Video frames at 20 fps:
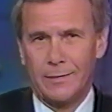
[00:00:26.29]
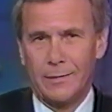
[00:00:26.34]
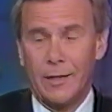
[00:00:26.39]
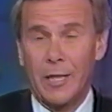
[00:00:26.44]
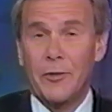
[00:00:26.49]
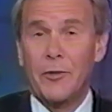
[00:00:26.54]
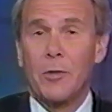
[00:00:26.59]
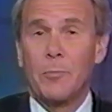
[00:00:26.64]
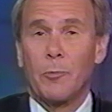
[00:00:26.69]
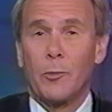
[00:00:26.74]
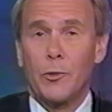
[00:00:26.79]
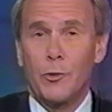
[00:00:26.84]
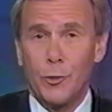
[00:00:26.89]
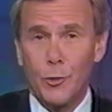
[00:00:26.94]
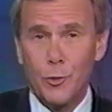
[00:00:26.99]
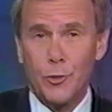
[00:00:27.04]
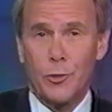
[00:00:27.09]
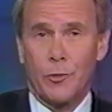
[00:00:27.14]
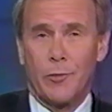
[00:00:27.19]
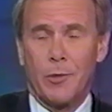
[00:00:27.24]
Let them
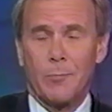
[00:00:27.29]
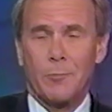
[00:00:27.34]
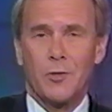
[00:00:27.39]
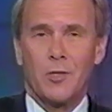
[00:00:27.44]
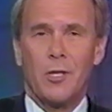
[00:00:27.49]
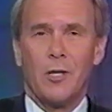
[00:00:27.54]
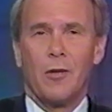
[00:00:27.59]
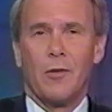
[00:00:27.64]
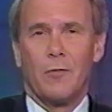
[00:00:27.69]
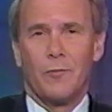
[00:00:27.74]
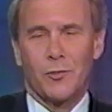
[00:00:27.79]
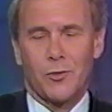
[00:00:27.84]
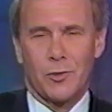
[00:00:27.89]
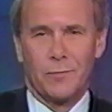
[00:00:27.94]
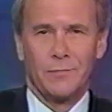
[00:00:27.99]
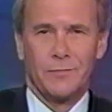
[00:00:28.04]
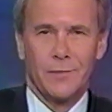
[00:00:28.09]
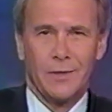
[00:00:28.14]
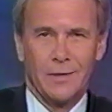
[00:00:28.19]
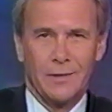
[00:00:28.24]
produce it themselves.
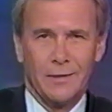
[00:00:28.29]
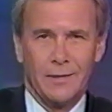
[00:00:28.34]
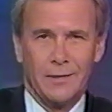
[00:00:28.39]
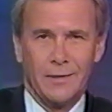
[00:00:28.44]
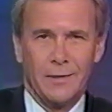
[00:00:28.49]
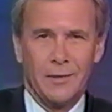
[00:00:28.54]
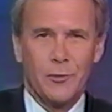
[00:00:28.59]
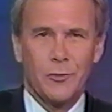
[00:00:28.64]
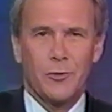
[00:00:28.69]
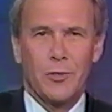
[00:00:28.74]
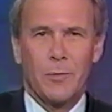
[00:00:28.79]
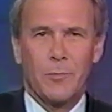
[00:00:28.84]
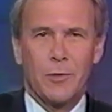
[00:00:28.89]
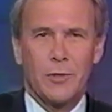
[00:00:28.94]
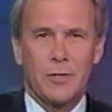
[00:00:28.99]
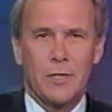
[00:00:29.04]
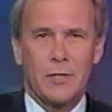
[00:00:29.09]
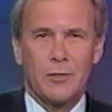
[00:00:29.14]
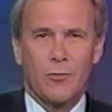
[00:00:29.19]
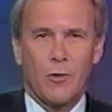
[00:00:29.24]
Here's
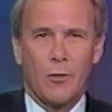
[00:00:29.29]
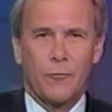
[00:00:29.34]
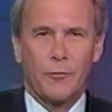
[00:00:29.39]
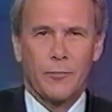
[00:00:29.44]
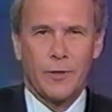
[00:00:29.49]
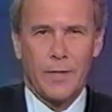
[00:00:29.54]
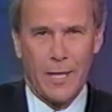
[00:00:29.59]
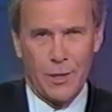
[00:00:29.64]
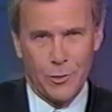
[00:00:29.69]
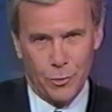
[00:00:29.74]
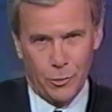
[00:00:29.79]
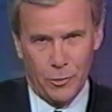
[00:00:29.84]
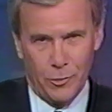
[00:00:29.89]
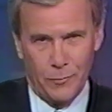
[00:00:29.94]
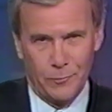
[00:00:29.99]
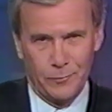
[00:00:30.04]
NBC's Dawn Fratangelo.